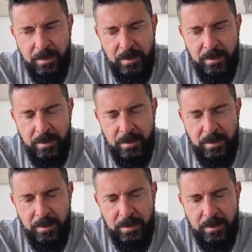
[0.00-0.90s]

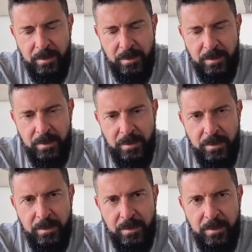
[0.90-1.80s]

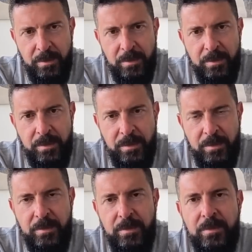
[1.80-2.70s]

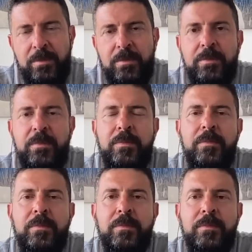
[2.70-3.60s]

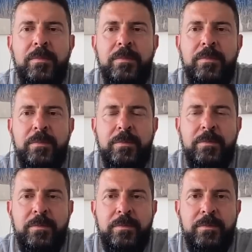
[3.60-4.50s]

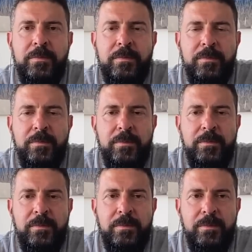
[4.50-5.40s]

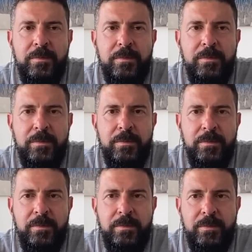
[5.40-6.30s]

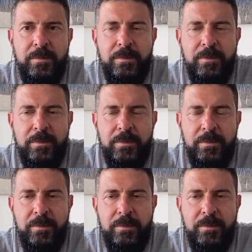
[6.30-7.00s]
(not speaking)